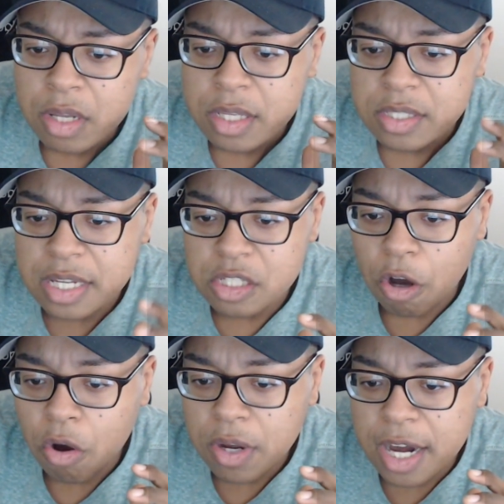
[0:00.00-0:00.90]
Sent
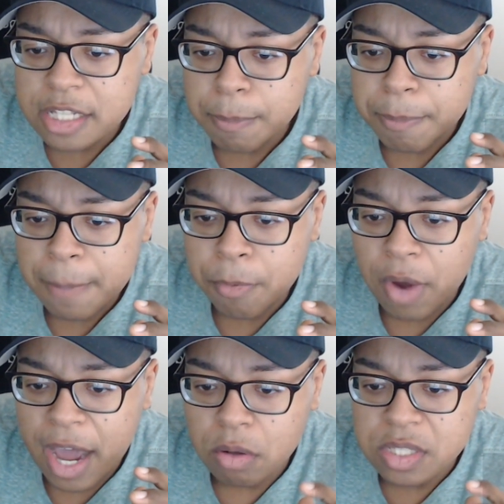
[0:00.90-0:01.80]
all kinds of people
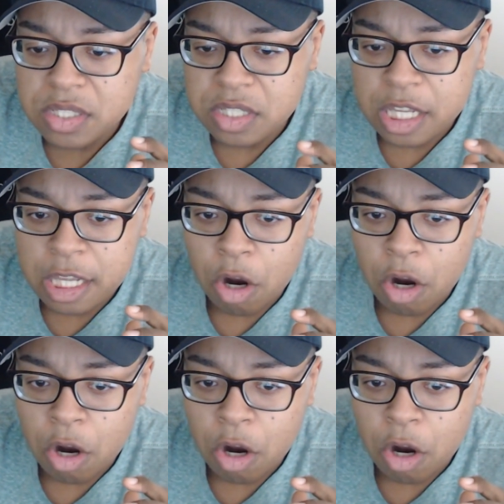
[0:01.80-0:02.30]
out to sea,